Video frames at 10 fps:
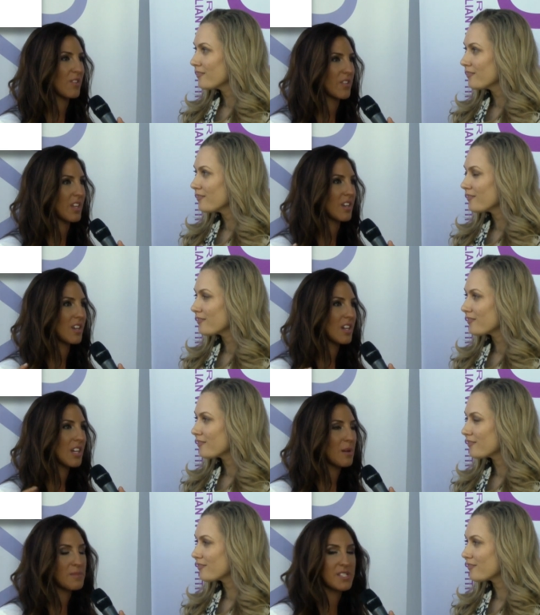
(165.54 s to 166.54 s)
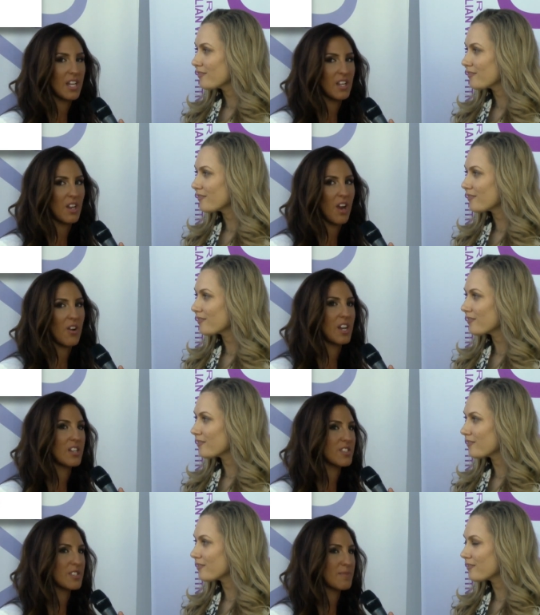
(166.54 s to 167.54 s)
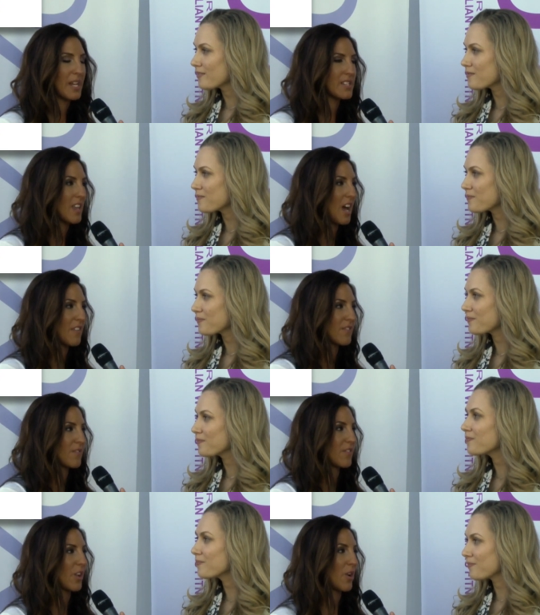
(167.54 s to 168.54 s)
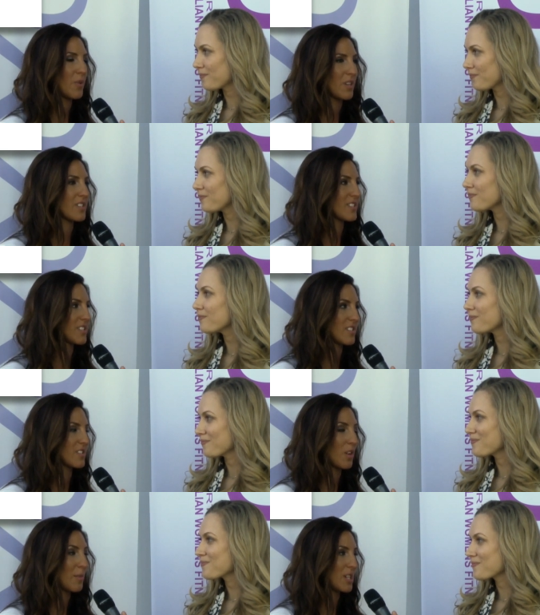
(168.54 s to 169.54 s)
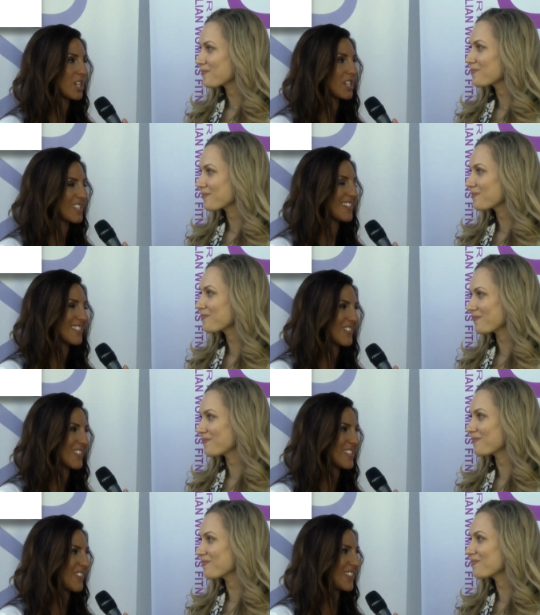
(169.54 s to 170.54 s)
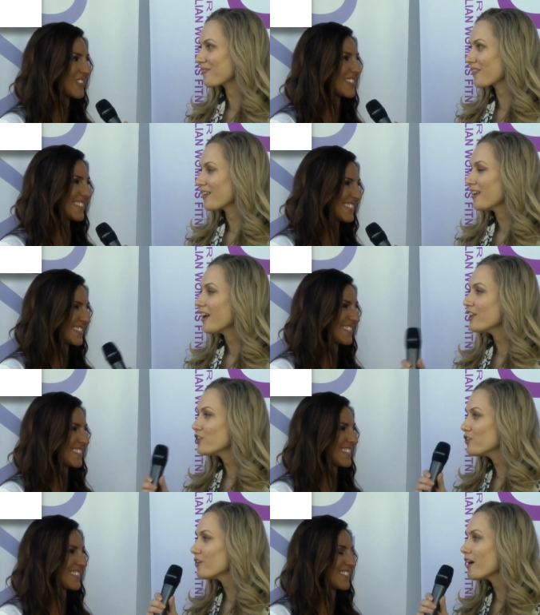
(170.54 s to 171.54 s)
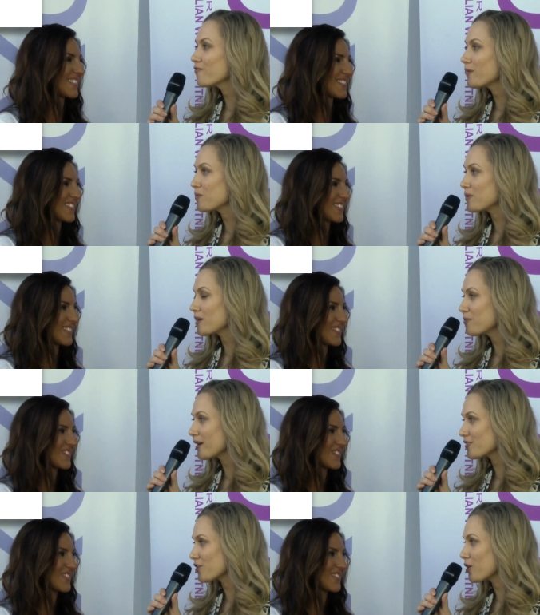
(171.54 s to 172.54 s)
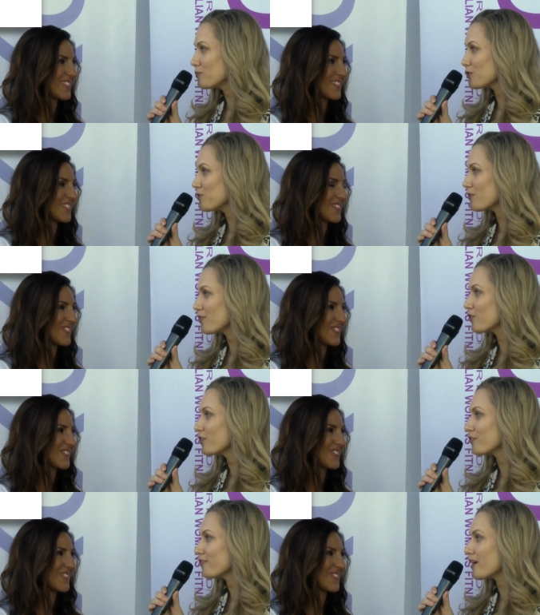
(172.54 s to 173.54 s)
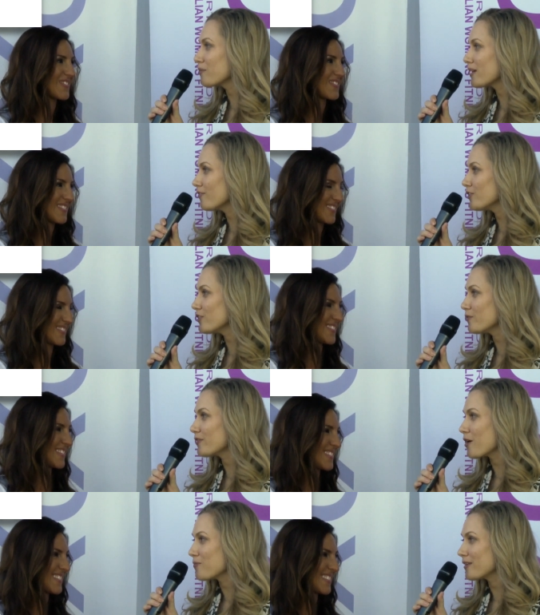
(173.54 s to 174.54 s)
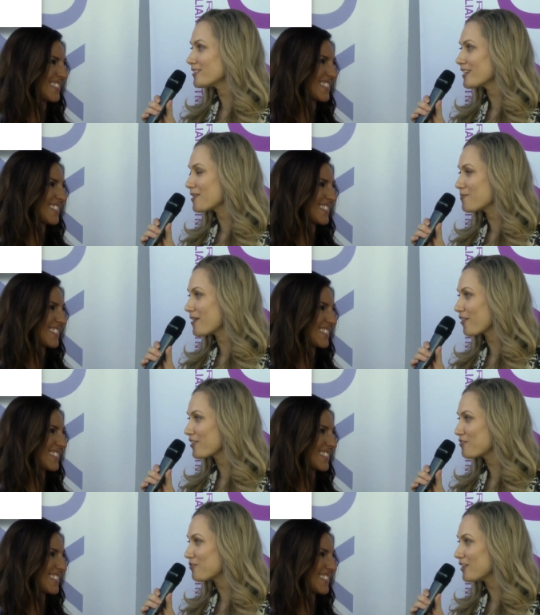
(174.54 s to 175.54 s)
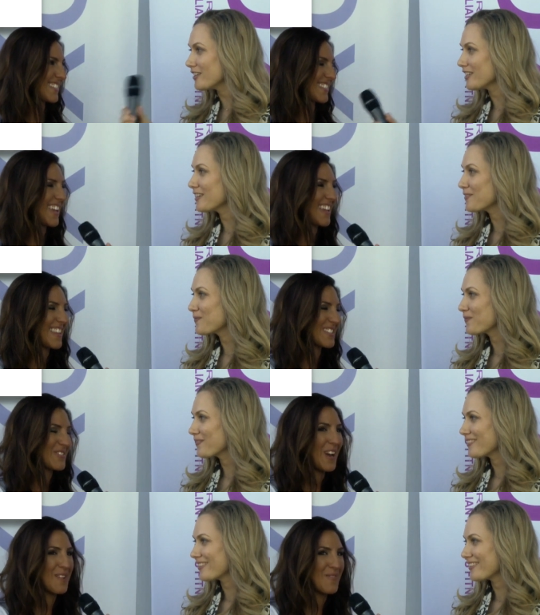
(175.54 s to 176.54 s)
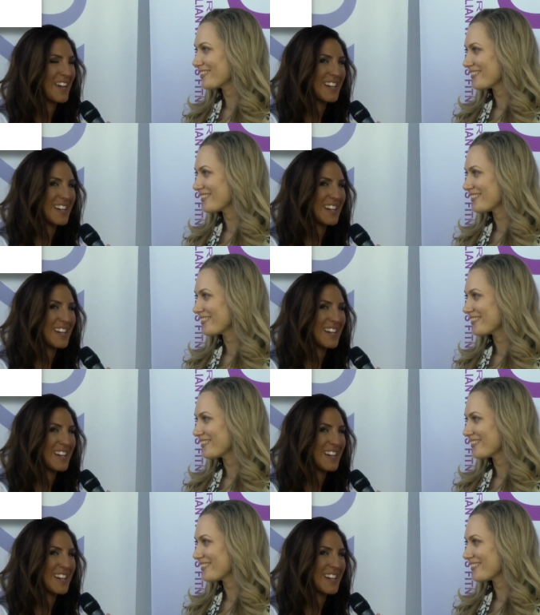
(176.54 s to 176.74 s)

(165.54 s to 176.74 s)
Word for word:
Speaker 1: everything comes secondary and it just makes life flow and it's just so much easier. So, that's how I do it.
Speaker 2: And you have made a big impact at home too with your little family, haven't you, with helping to get them healthy and fit?
Speaker 1: Yeah, that's right. My